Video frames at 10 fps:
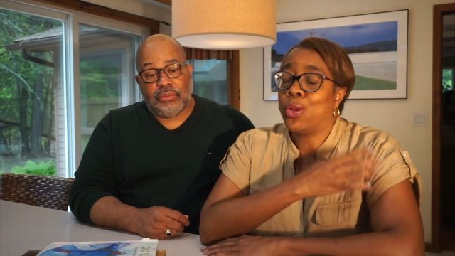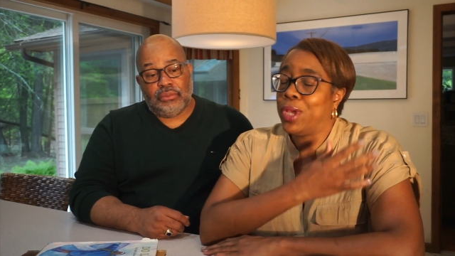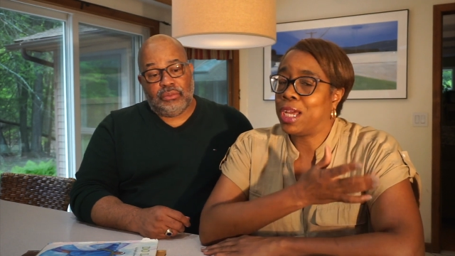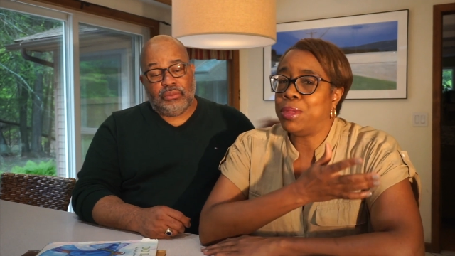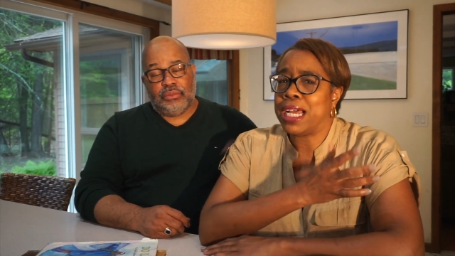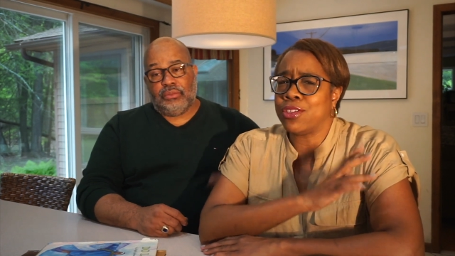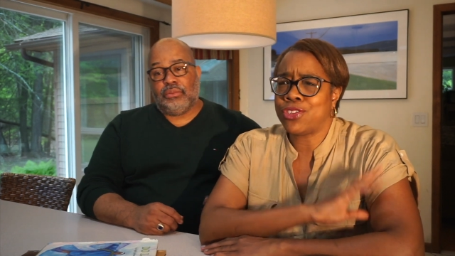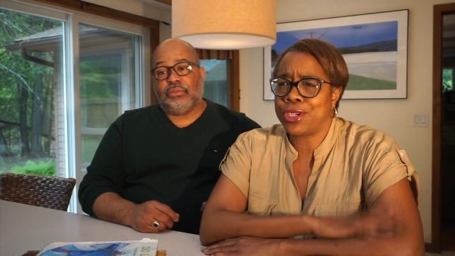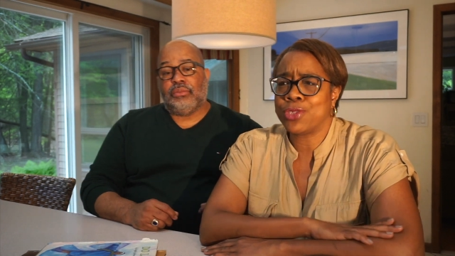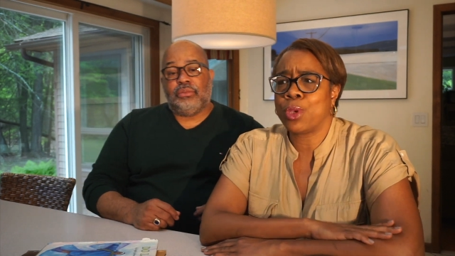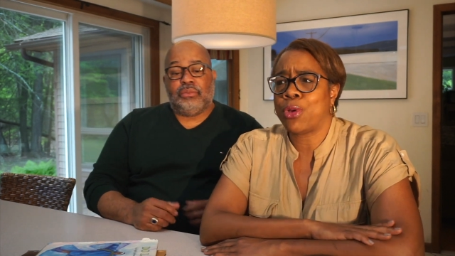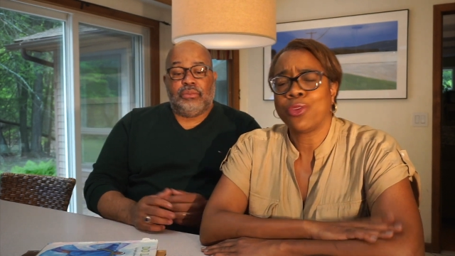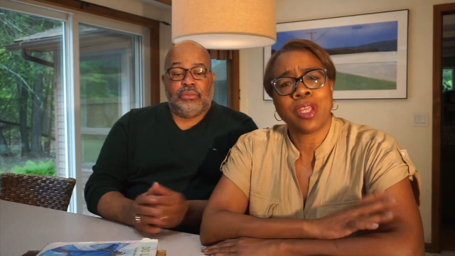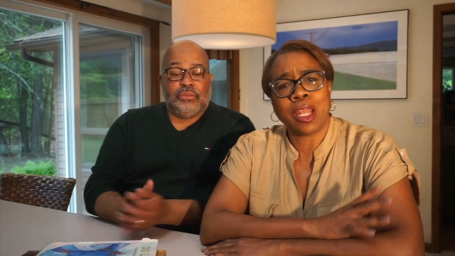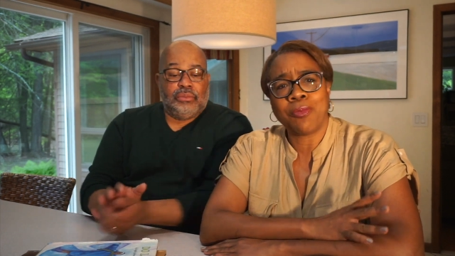Speaker 1: We come downstairs, we
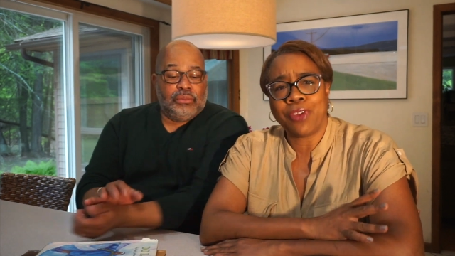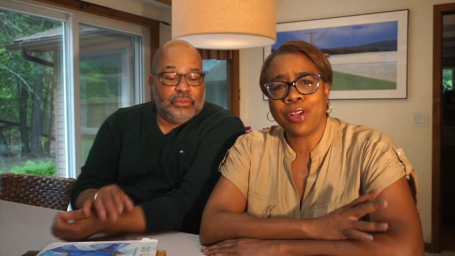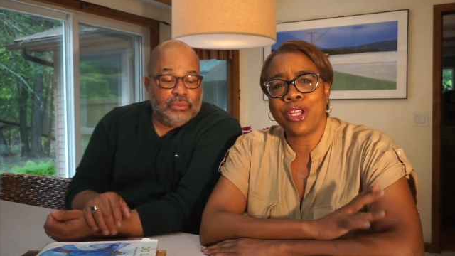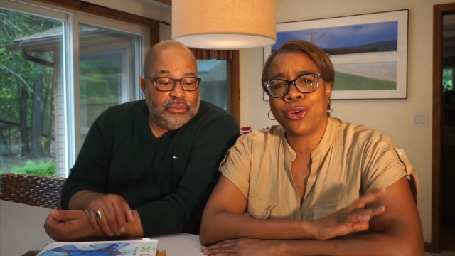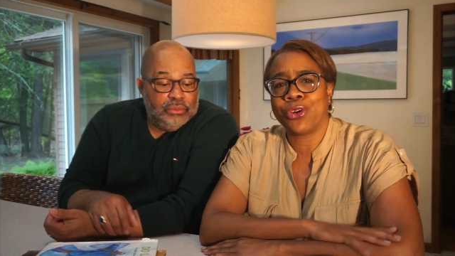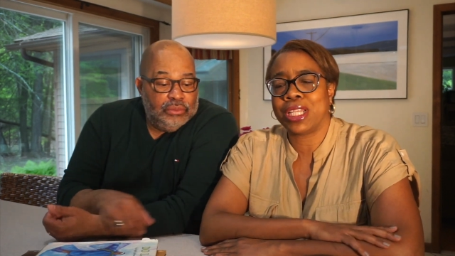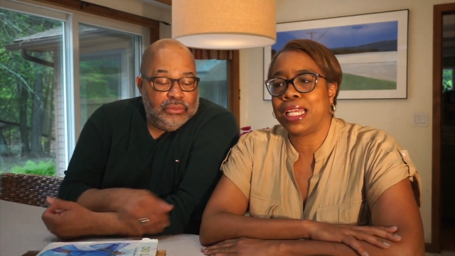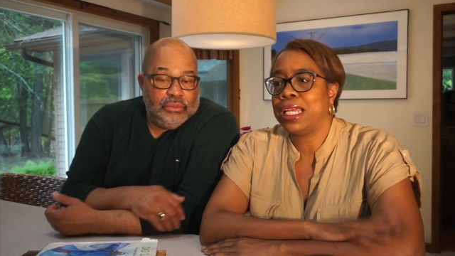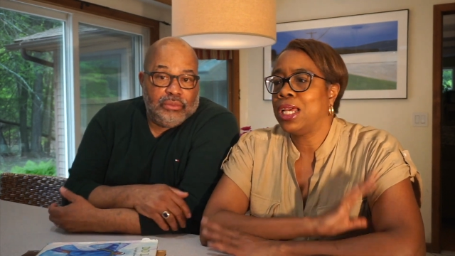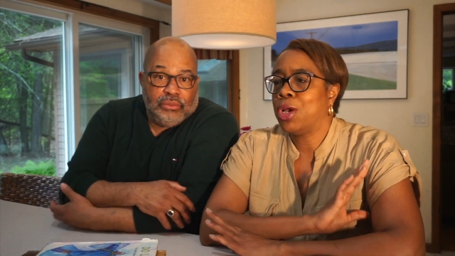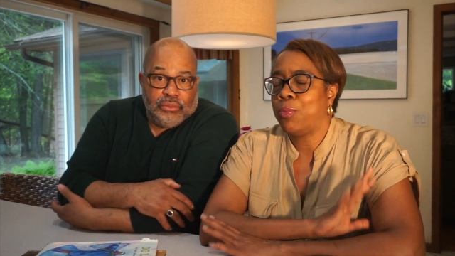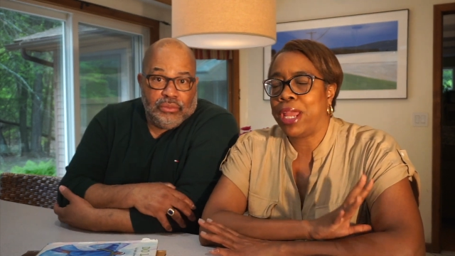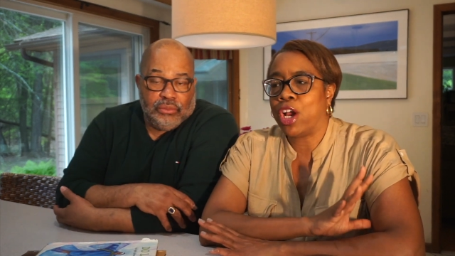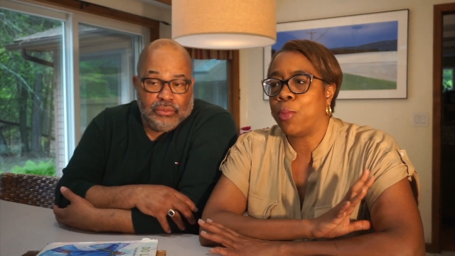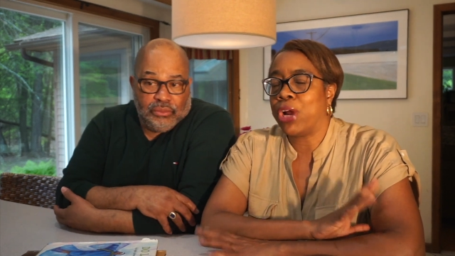both get up fairly early,
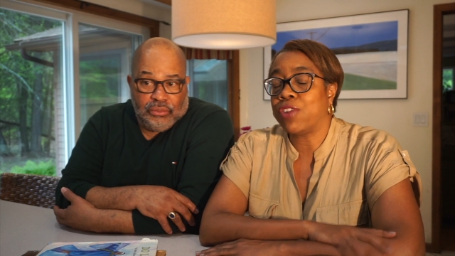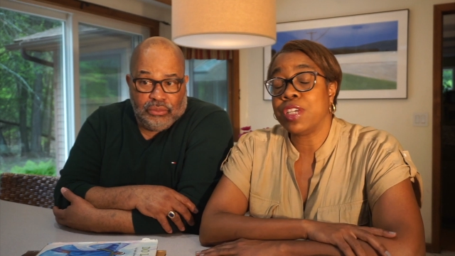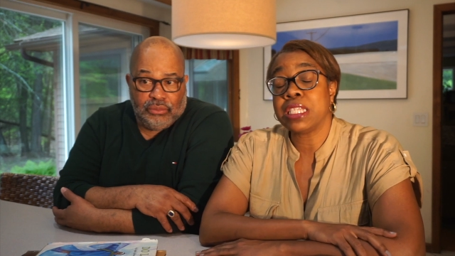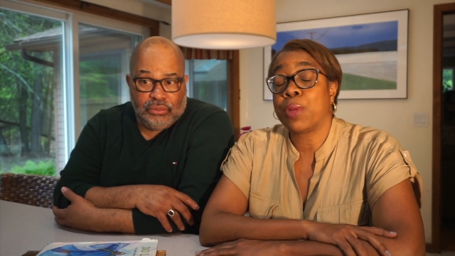make our breakfast,